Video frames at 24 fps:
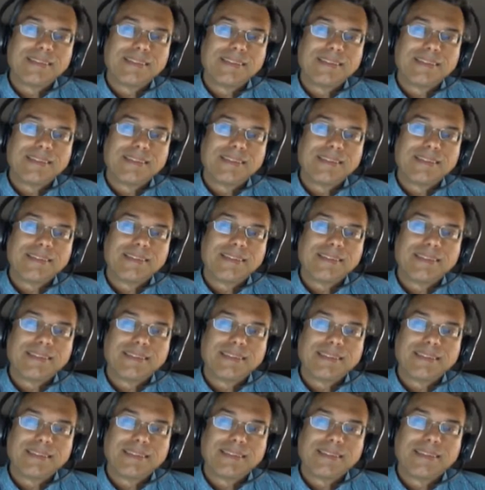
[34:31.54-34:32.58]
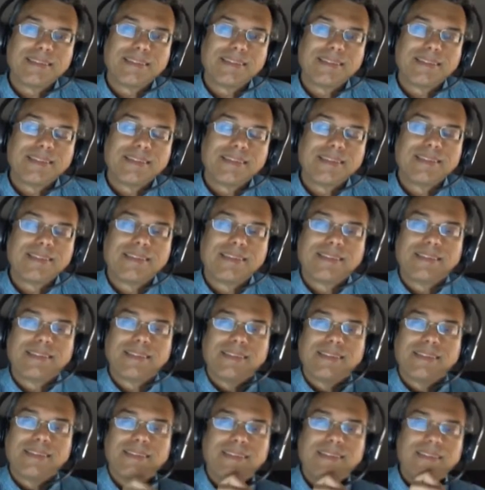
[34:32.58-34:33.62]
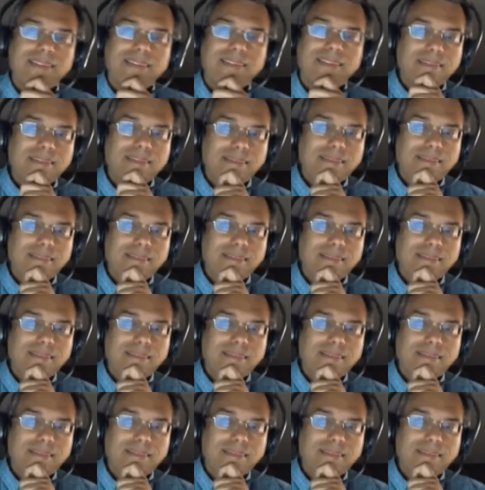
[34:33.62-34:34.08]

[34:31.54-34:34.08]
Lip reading: The person shown says nothing.